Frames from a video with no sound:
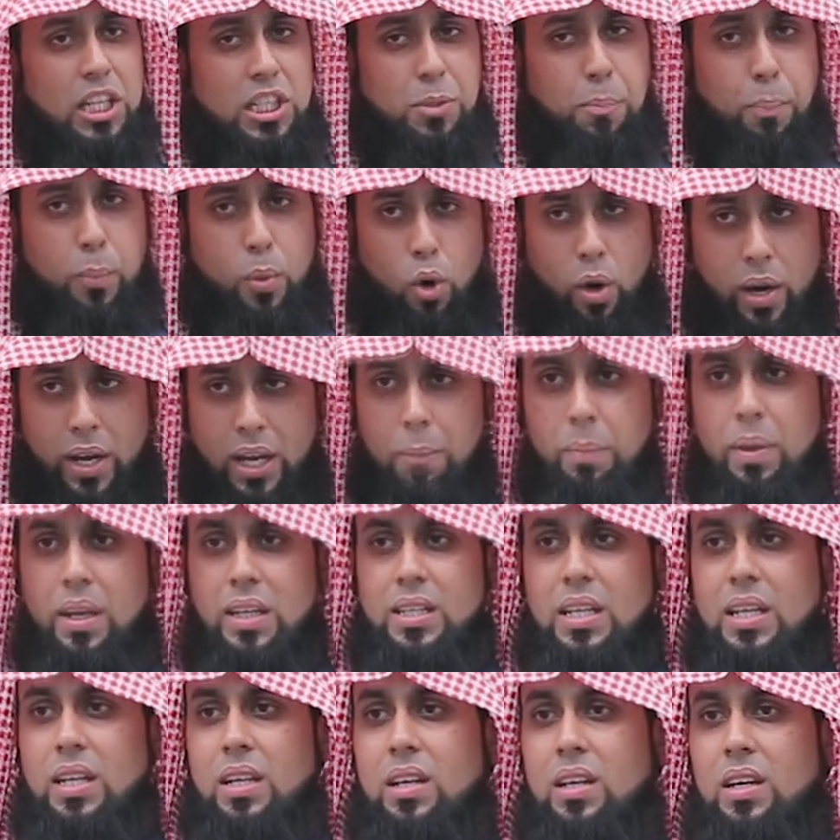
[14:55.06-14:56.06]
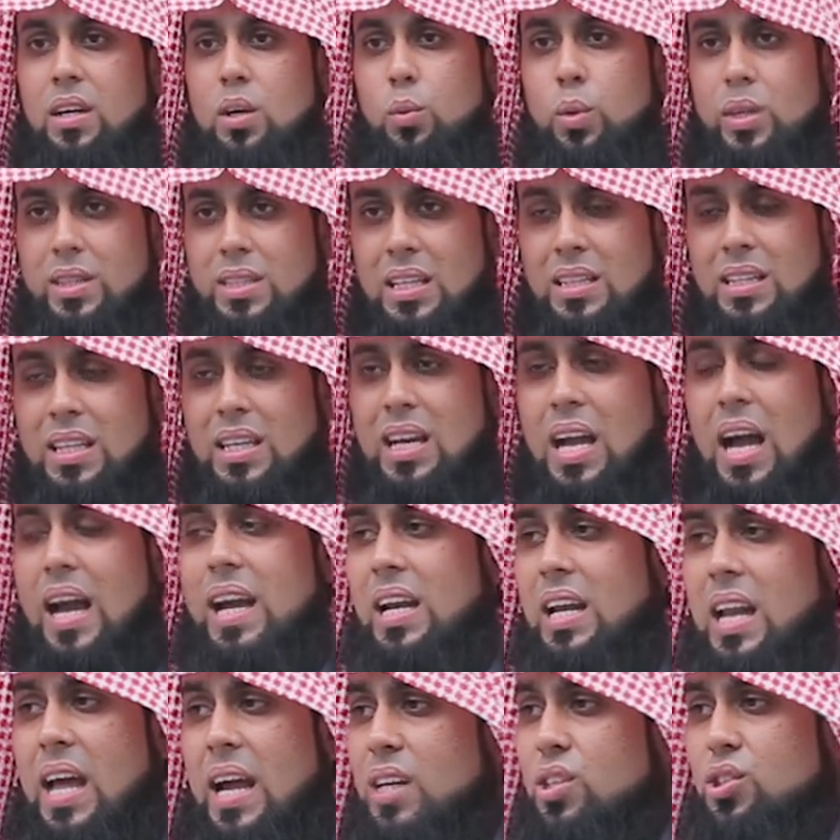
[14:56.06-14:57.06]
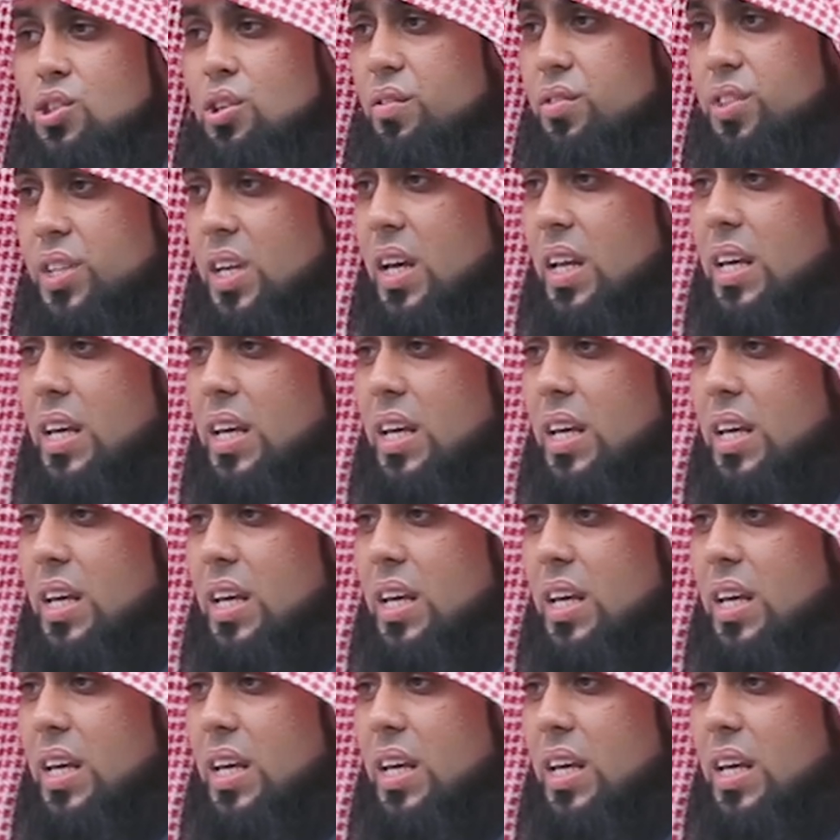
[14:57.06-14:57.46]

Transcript: that is prohibited within the guidelines of